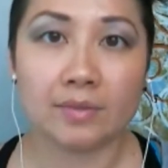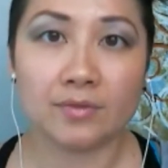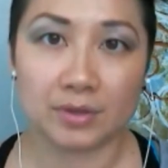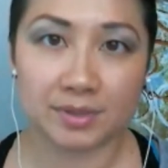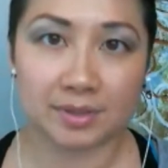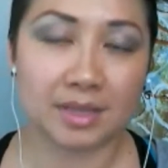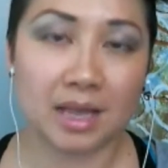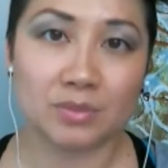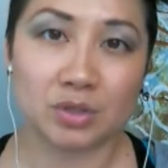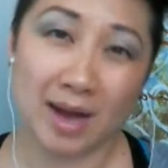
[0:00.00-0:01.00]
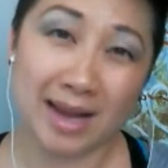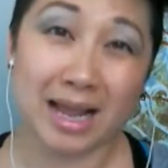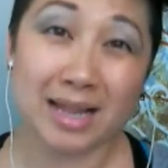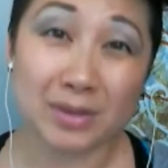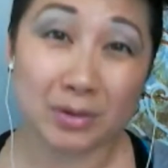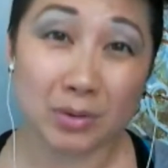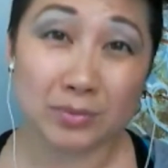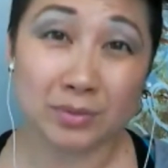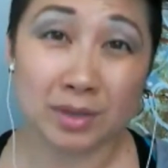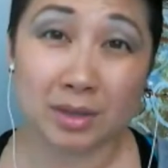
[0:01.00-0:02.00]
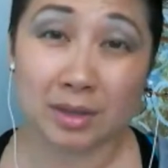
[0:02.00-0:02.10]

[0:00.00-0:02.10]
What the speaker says: versus them trying on their own,